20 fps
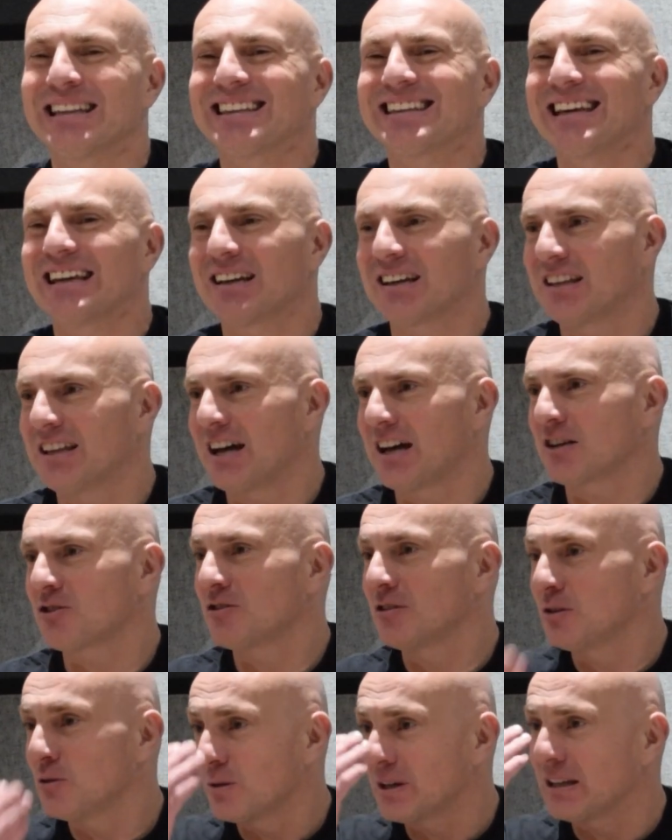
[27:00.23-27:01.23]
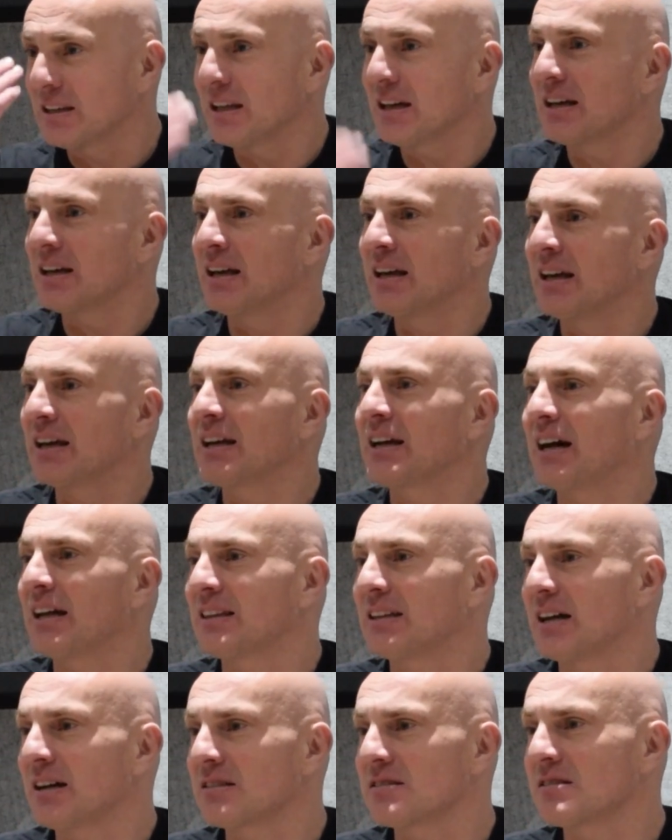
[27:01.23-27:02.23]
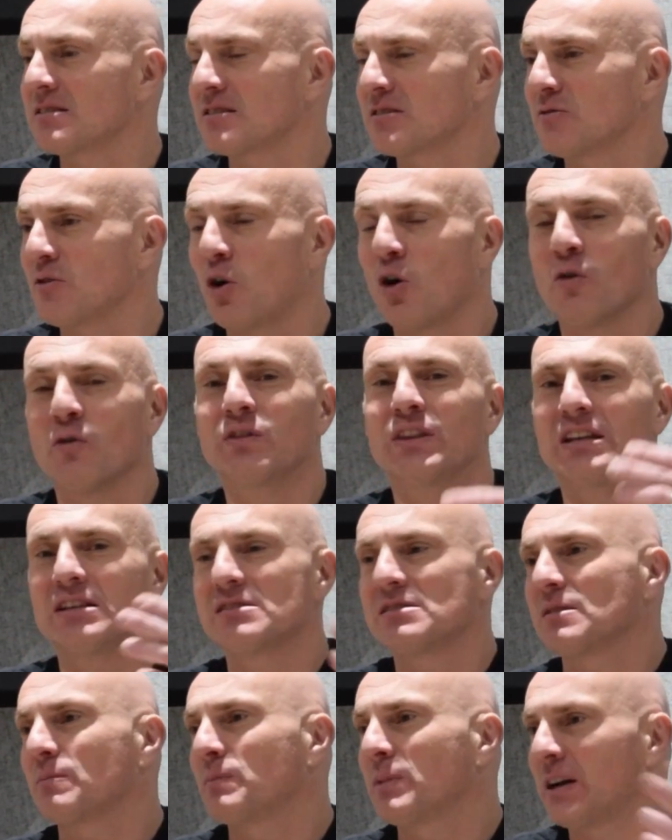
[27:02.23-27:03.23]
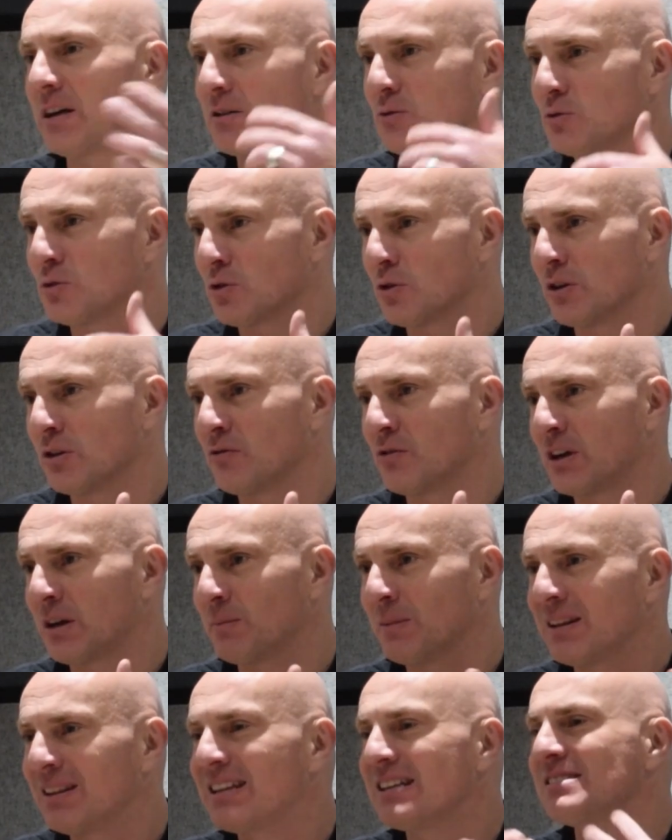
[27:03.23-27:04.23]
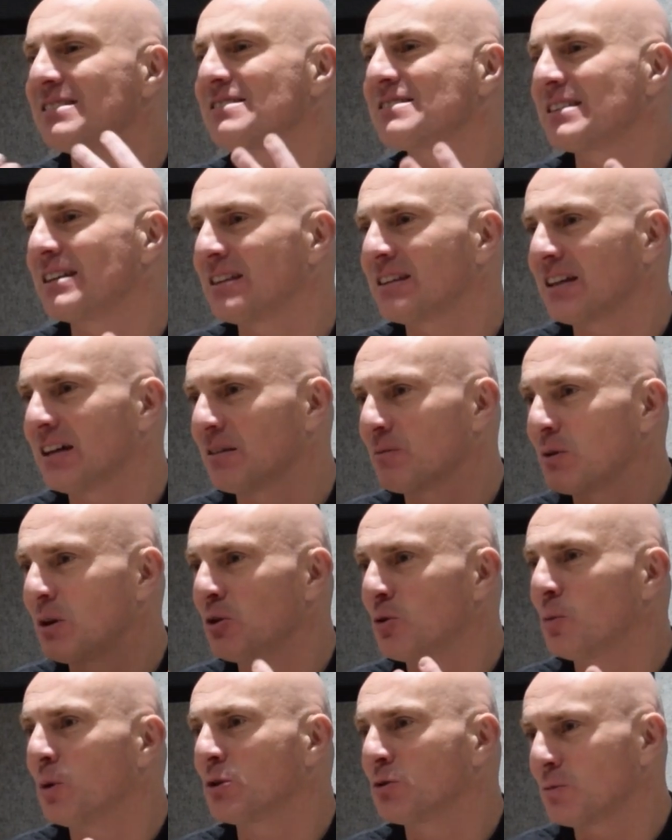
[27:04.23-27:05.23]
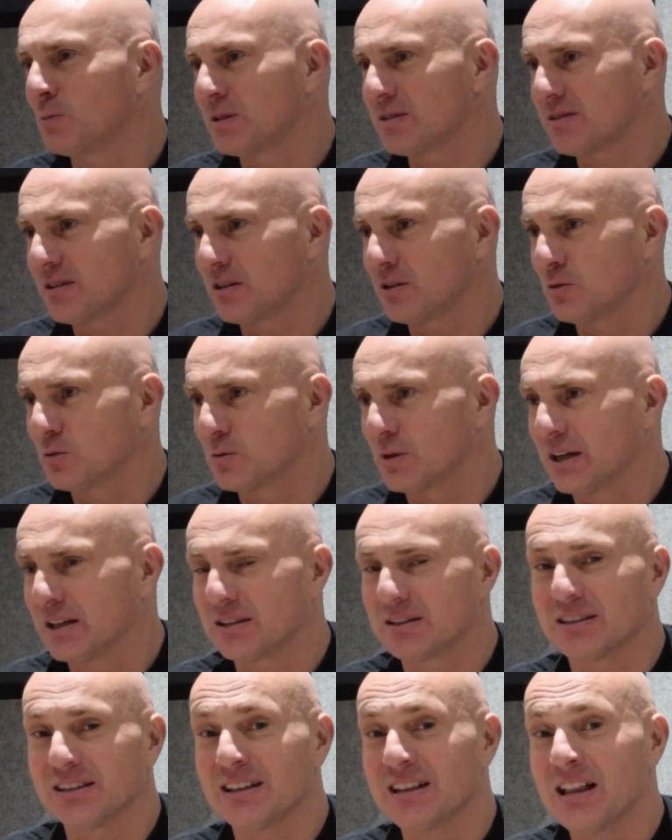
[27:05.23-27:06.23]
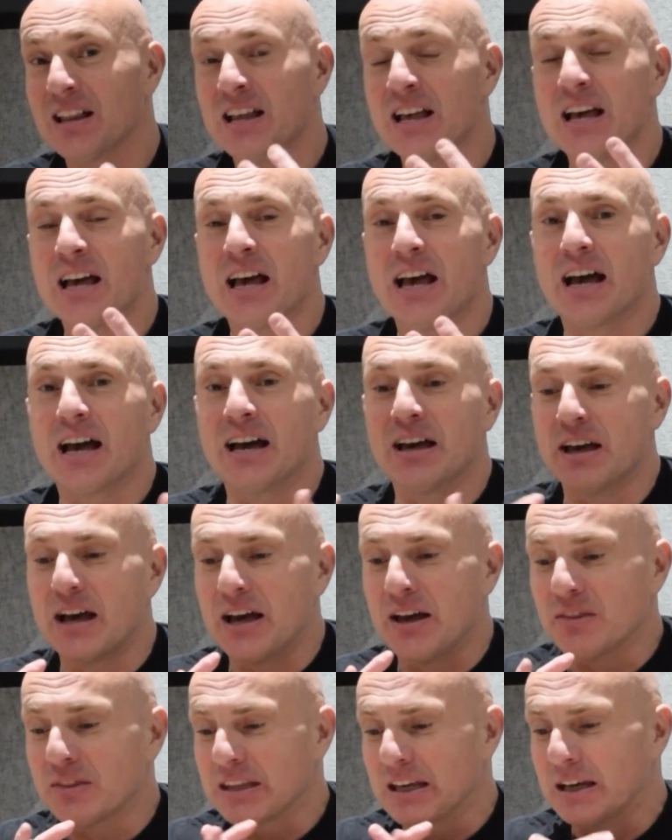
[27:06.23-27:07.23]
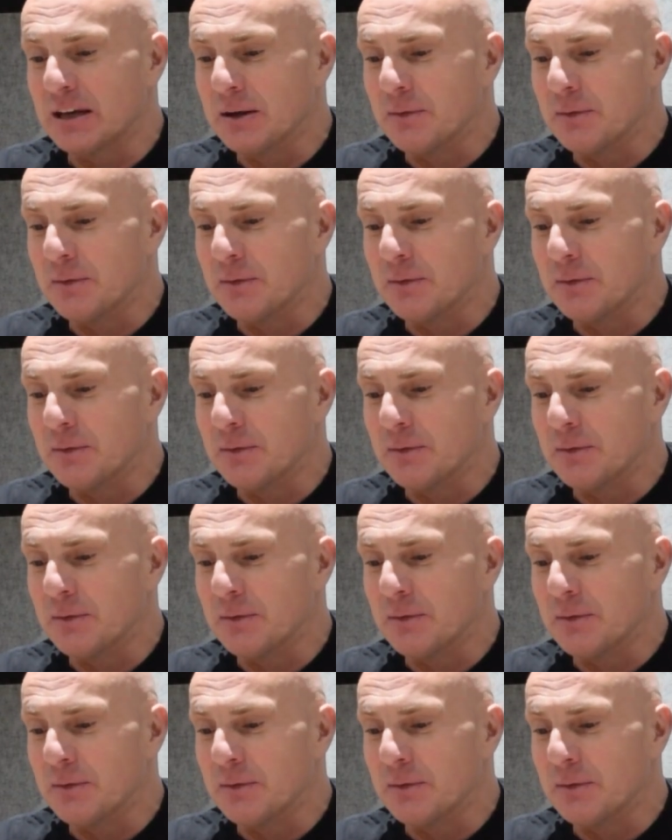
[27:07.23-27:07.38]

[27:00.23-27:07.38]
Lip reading: take an action. You can cut access of this supplier to your environment. This is the intent. You want to be secure, right? And